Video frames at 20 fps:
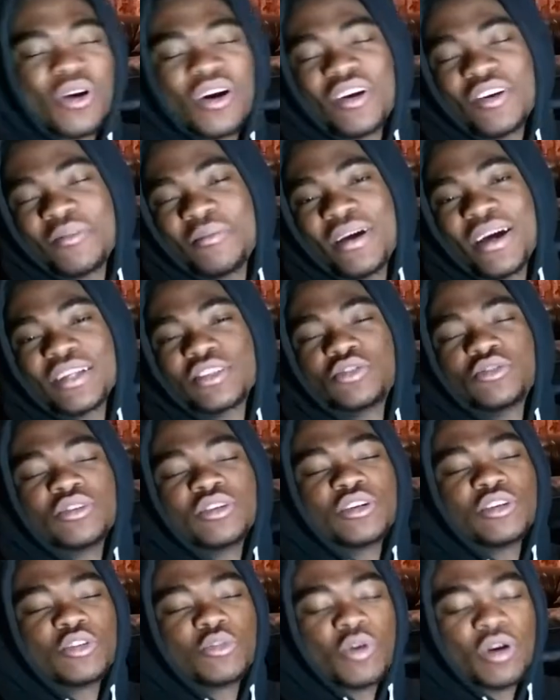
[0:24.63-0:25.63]
Welcome back to
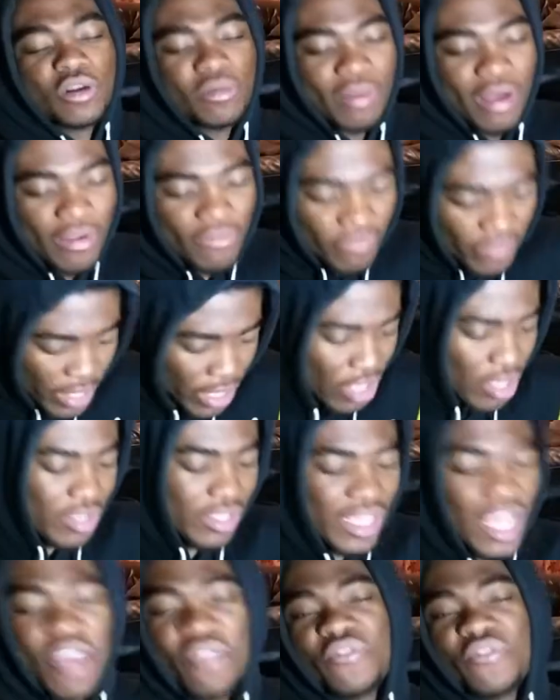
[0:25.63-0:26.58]
another one of my videos.